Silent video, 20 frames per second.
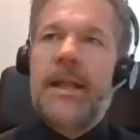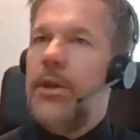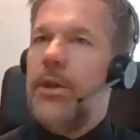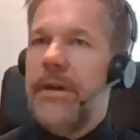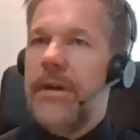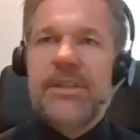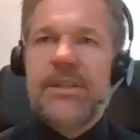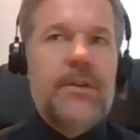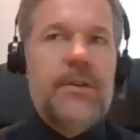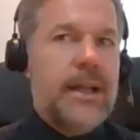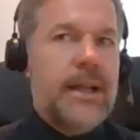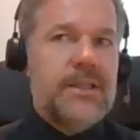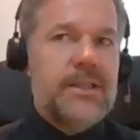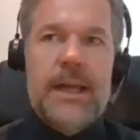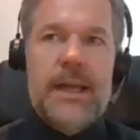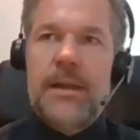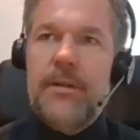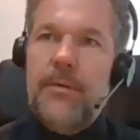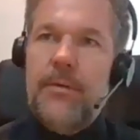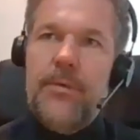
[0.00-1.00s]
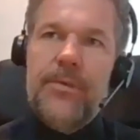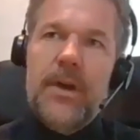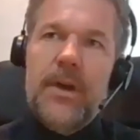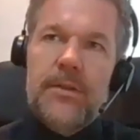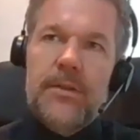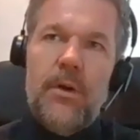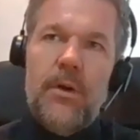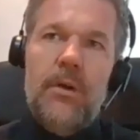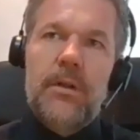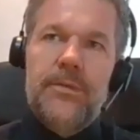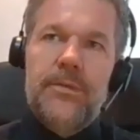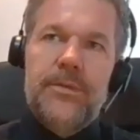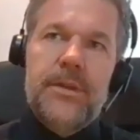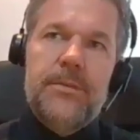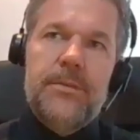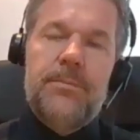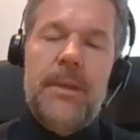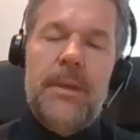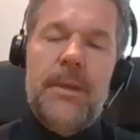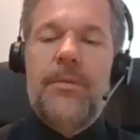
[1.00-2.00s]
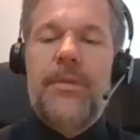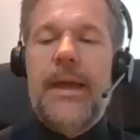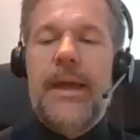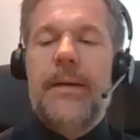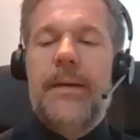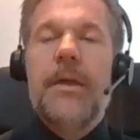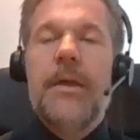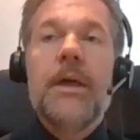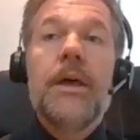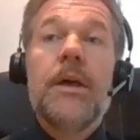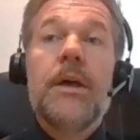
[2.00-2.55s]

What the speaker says: a UX UI designer, we've got all of the people there.